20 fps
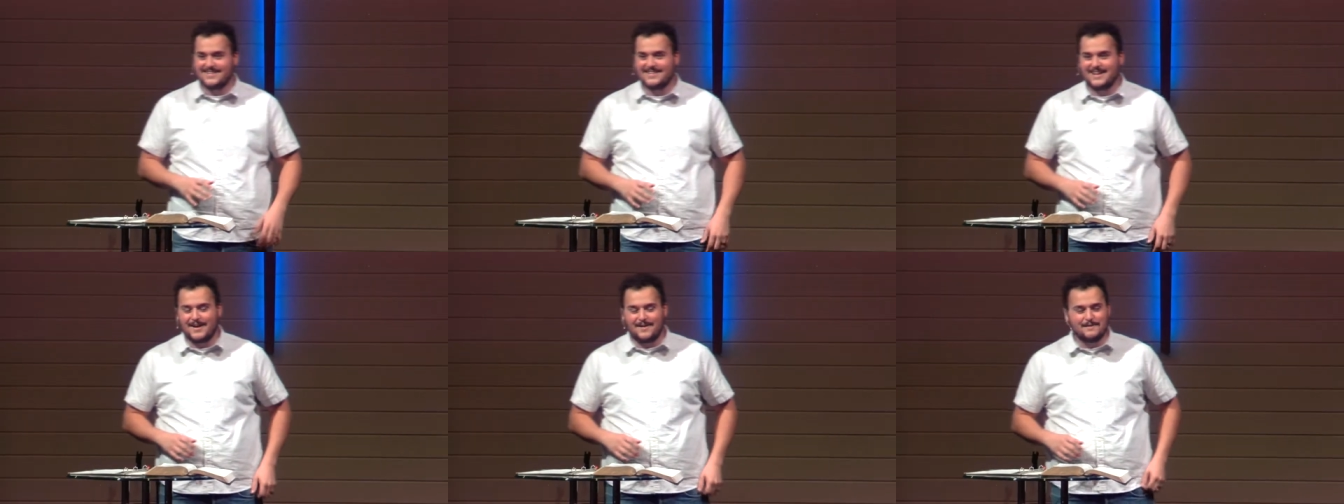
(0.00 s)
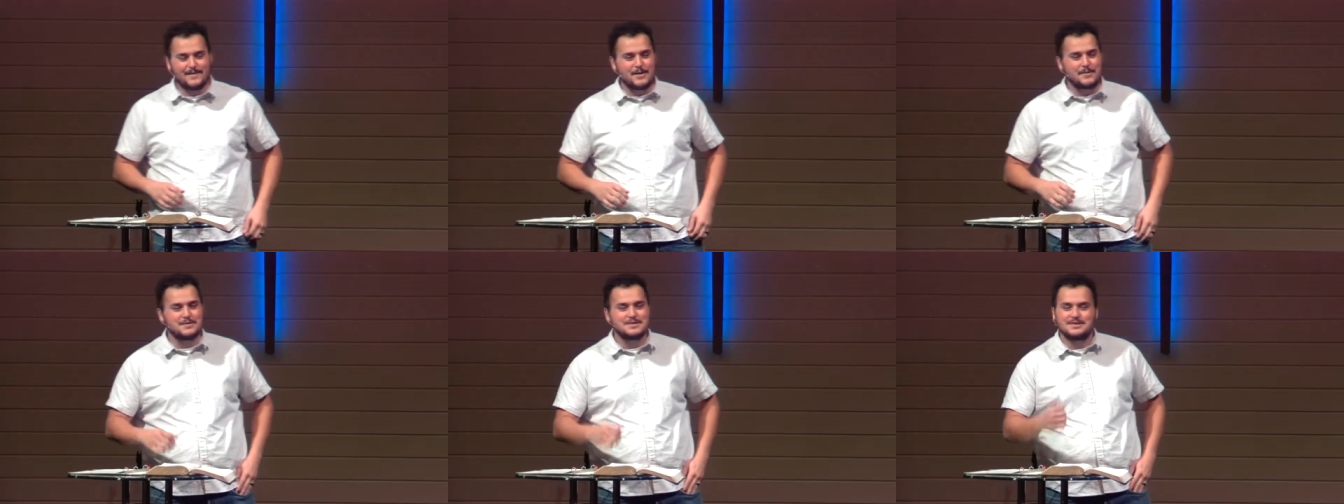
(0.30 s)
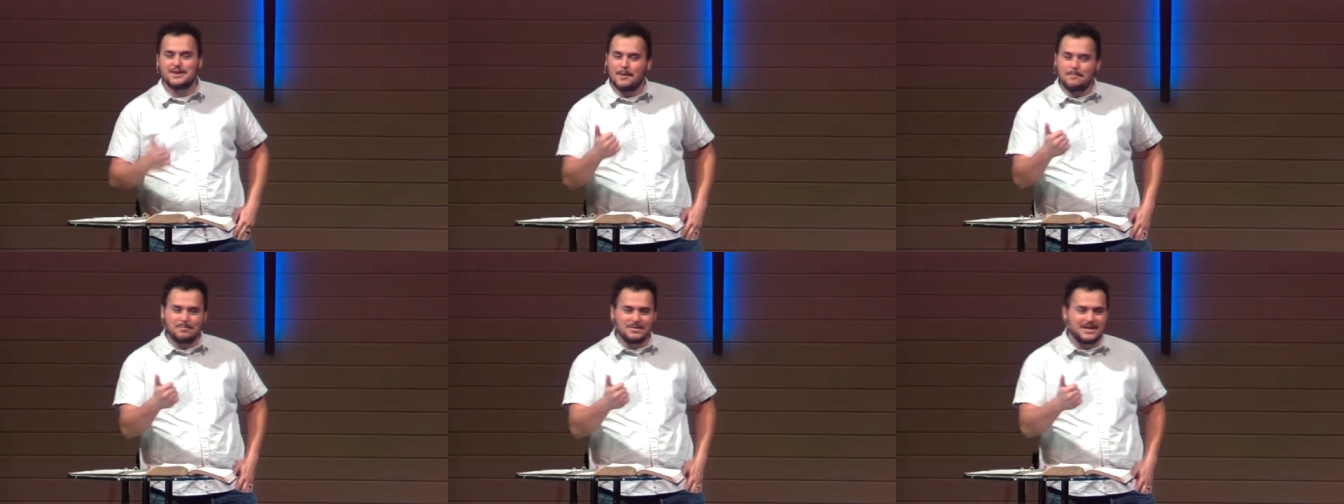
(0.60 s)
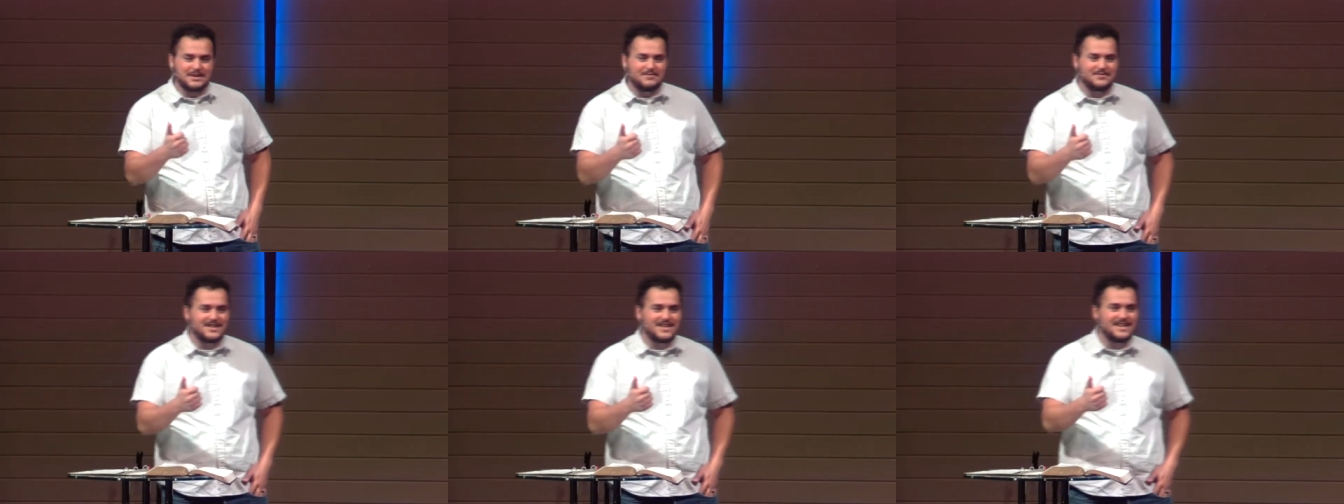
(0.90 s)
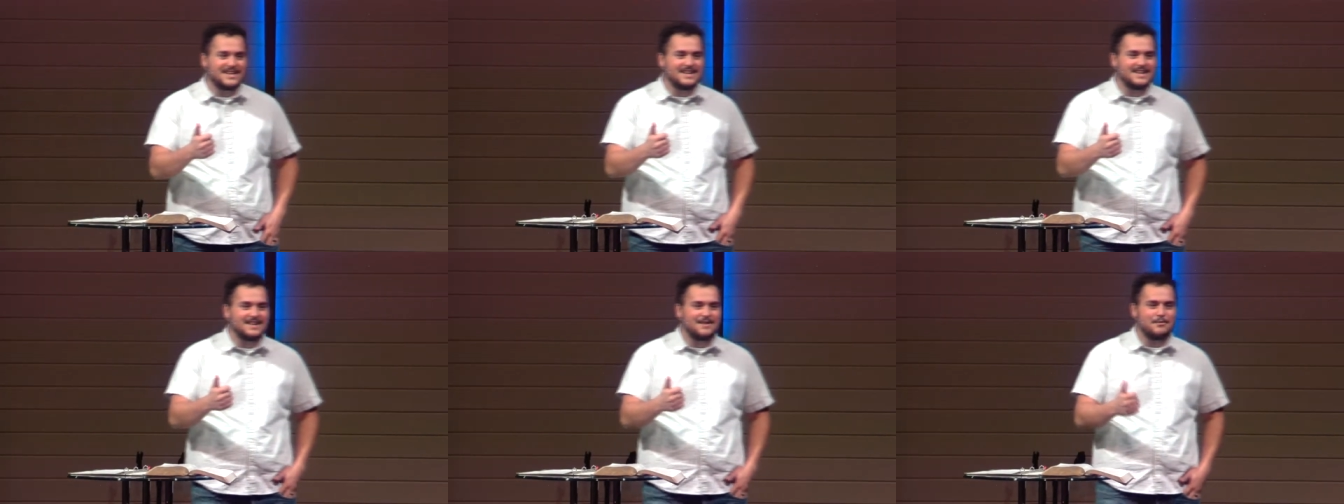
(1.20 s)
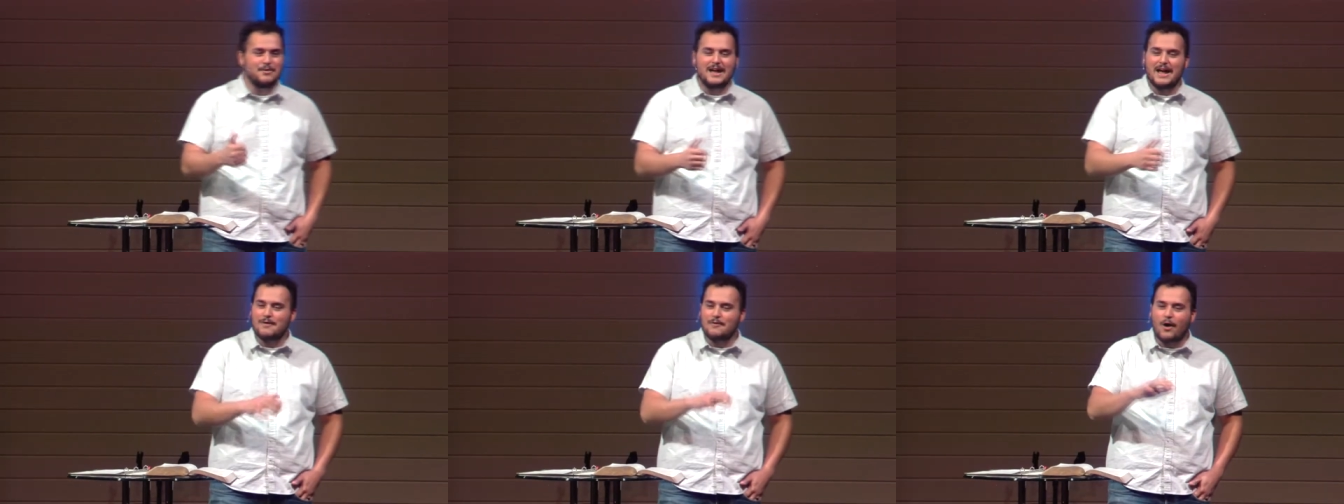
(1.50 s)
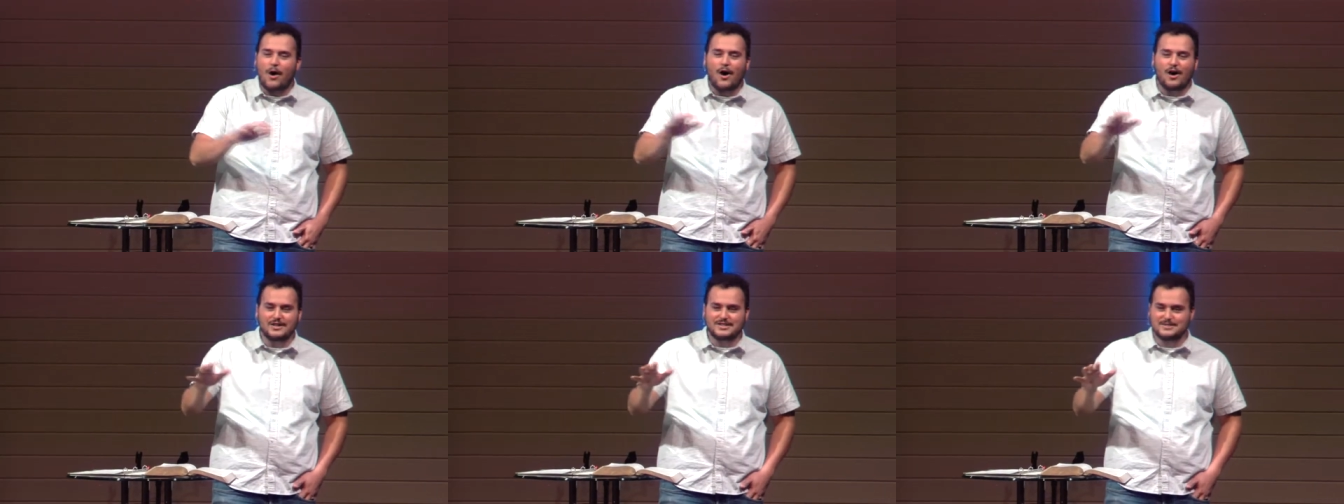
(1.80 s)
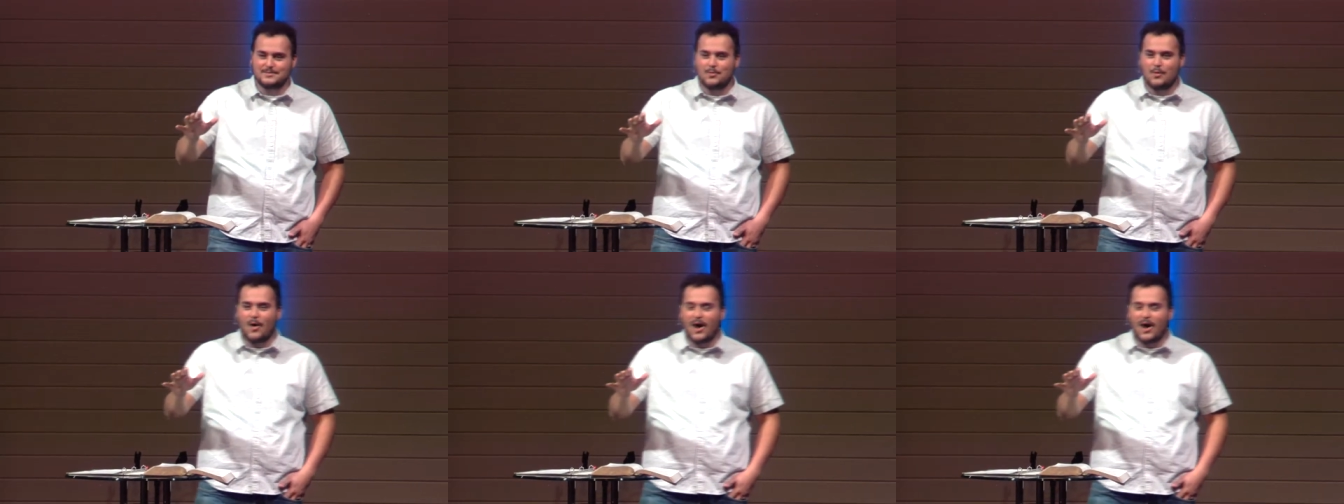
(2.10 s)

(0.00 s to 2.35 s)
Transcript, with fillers: Yep, it was uplifting. We have awesome